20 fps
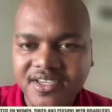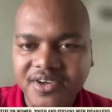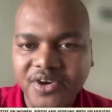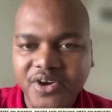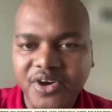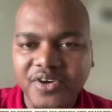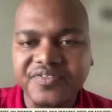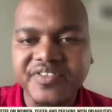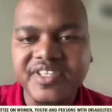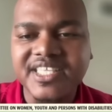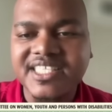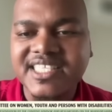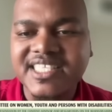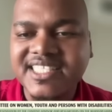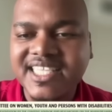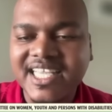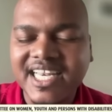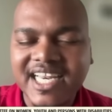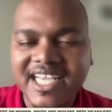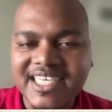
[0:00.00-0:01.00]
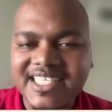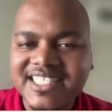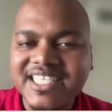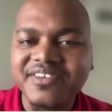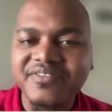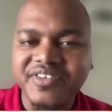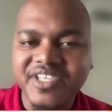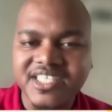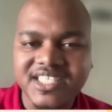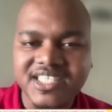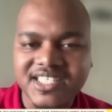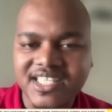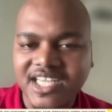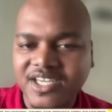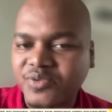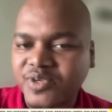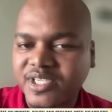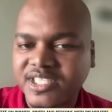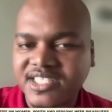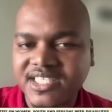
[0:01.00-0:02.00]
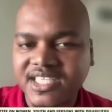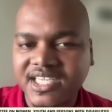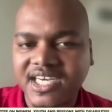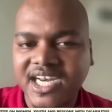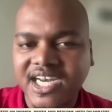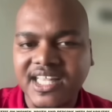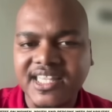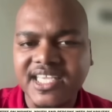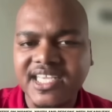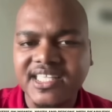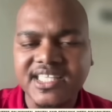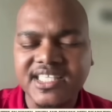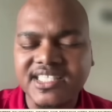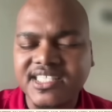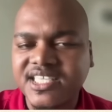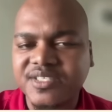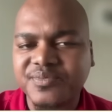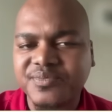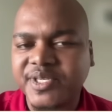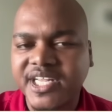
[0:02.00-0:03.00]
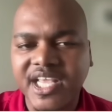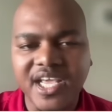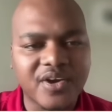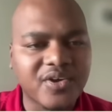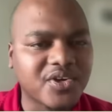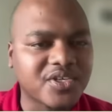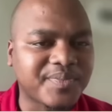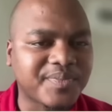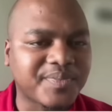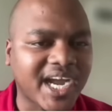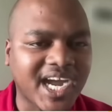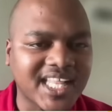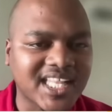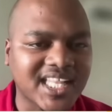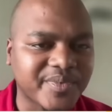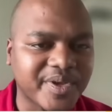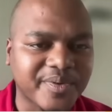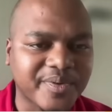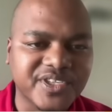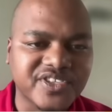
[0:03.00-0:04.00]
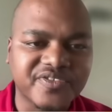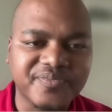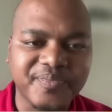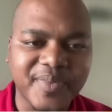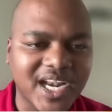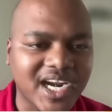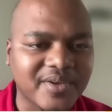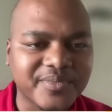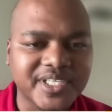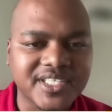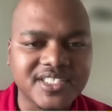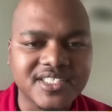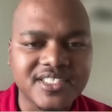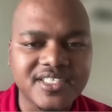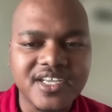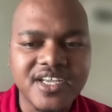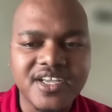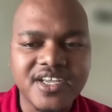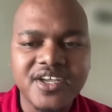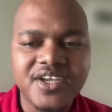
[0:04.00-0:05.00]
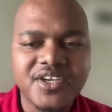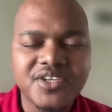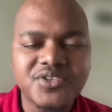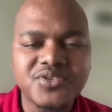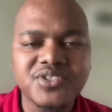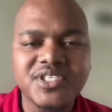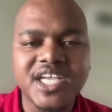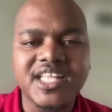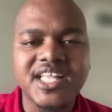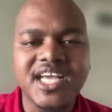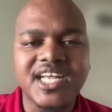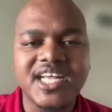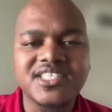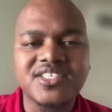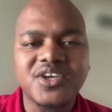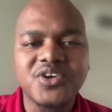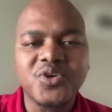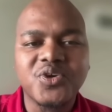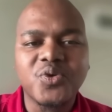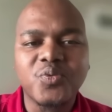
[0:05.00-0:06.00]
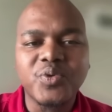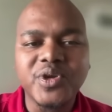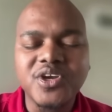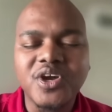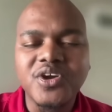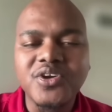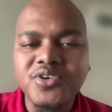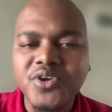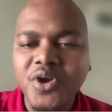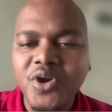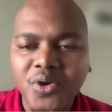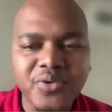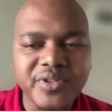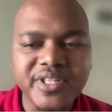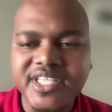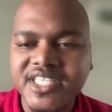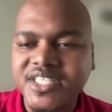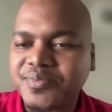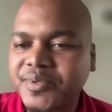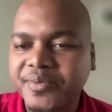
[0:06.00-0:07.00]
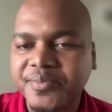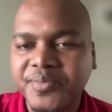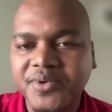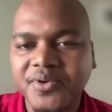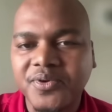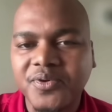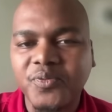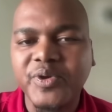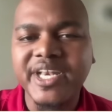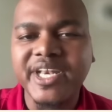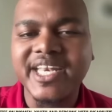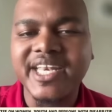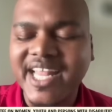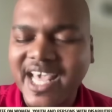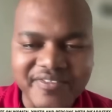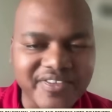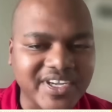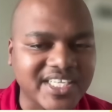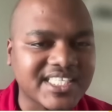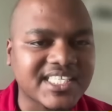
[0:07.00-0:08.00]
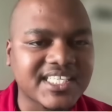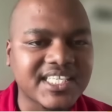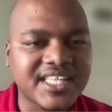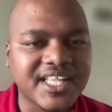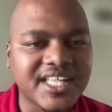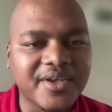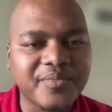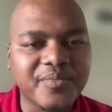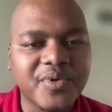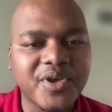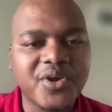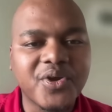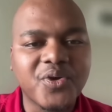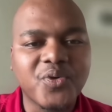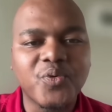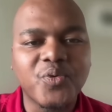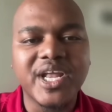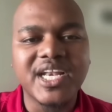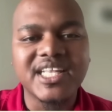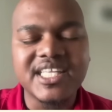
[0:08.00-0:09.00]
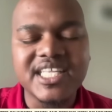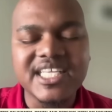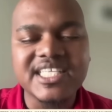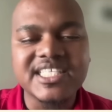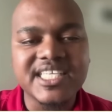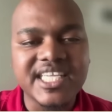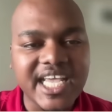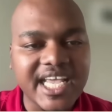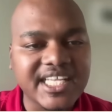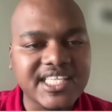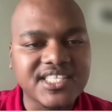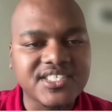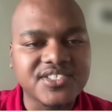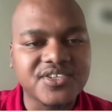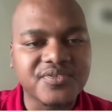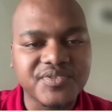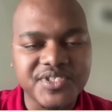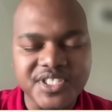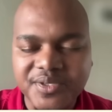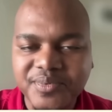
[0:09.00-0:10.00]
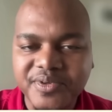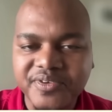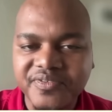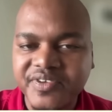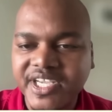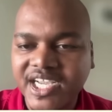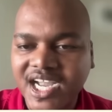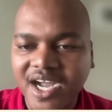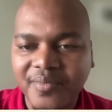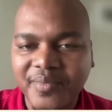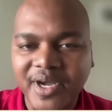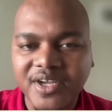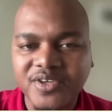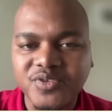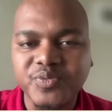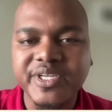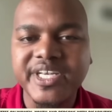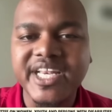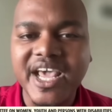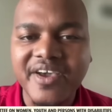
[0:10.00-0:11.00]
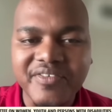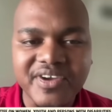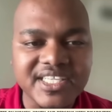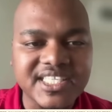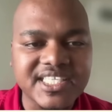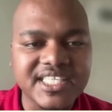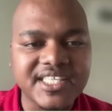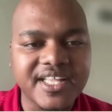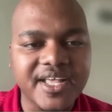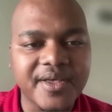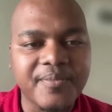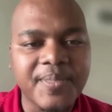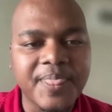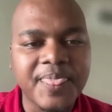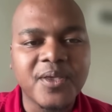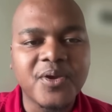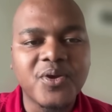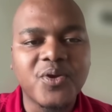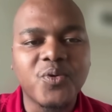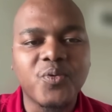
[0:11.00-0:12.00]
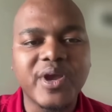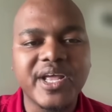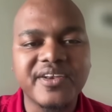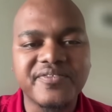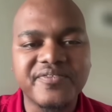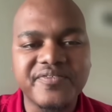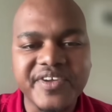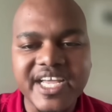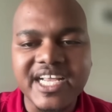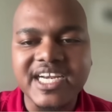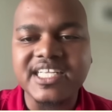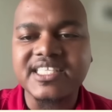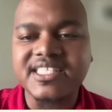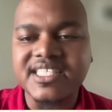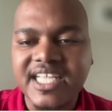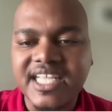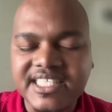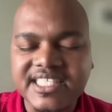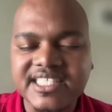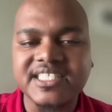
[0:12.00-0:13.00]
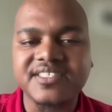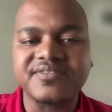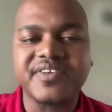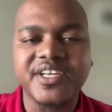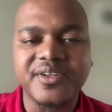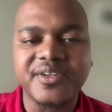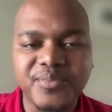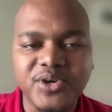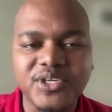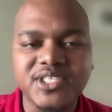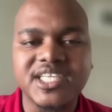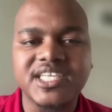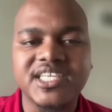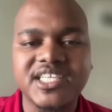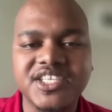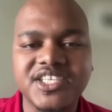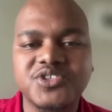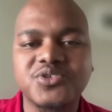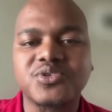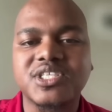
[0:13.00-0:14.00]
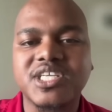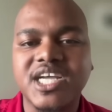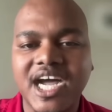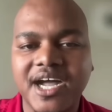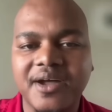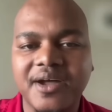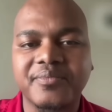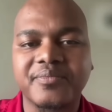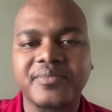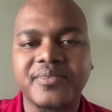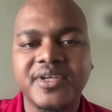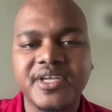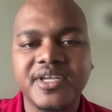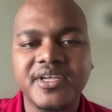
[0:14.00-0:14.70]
of this selectivity that we're seeing. And I think this has been echoed by other members of Parliament, to say that we don't know these people. We never see them when these cases of GBV come out. We never see them when very sensitive and important issues come